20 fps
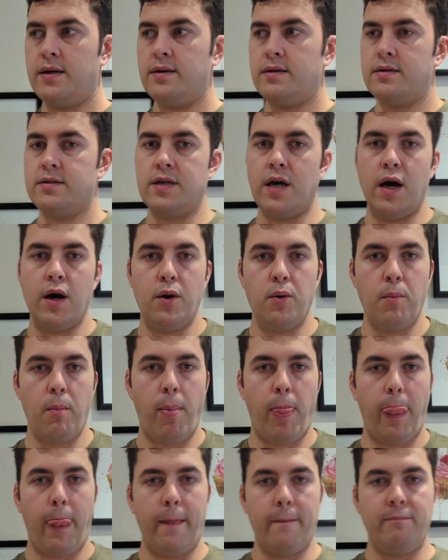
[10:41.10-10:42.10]
So,
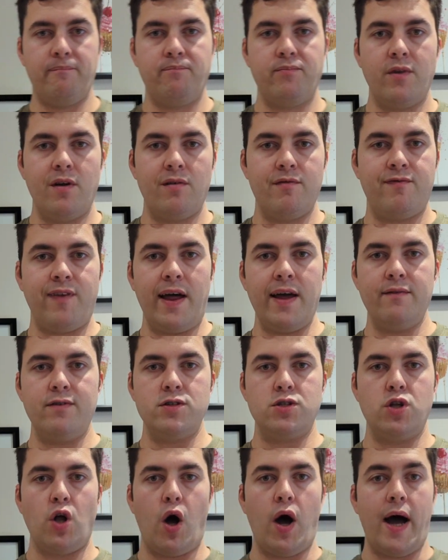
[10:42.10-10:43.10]

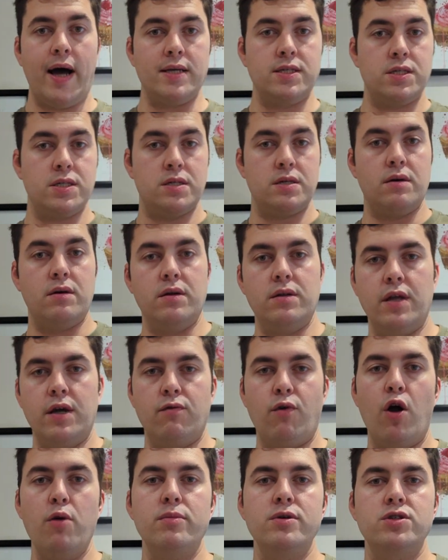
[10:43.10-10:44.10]
flavour's not as, the
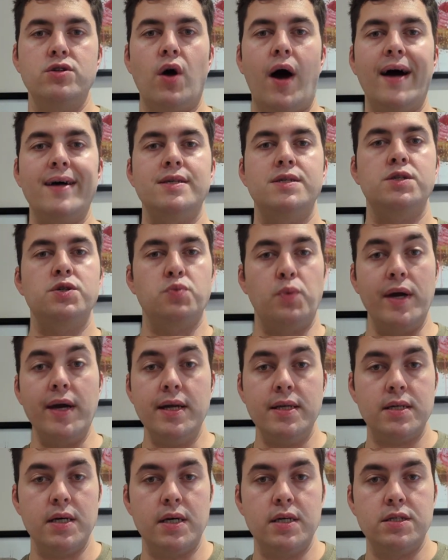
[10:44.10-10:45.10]
aroma's not as
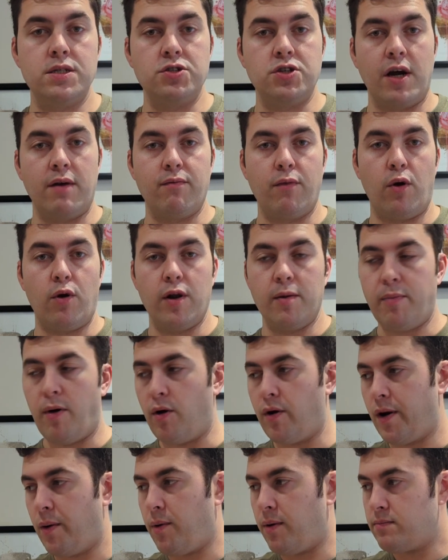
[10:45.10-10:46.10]
sweet as the jam Roly
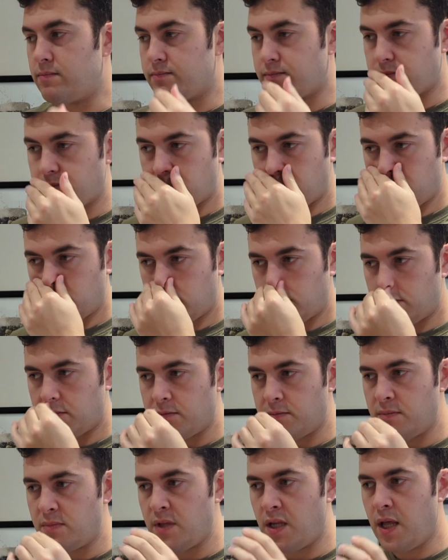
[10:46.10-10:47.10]
Poly one,
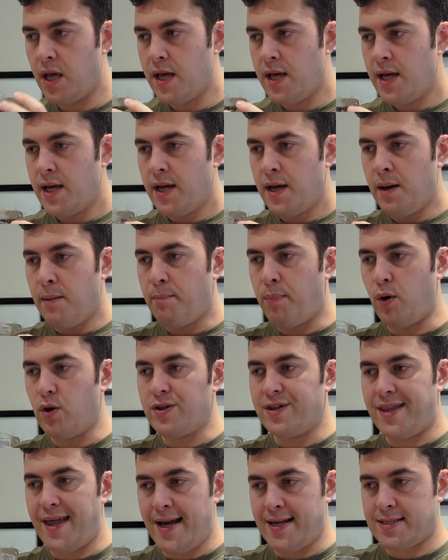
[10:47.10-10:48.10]

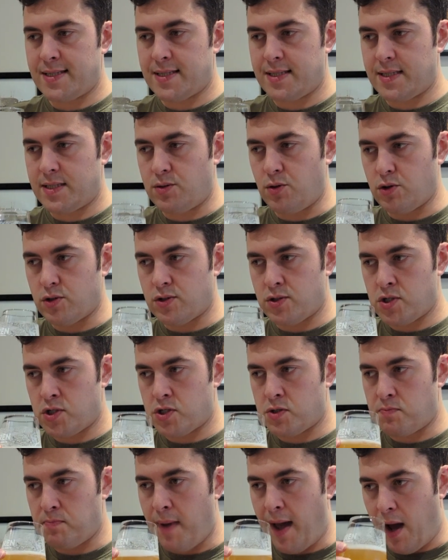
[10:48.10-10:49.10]
but this does
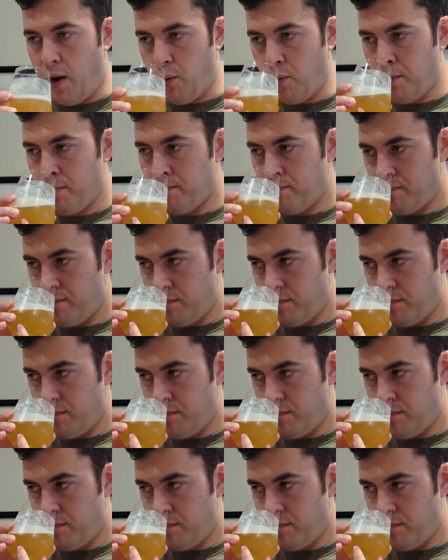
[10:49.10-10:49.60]
smell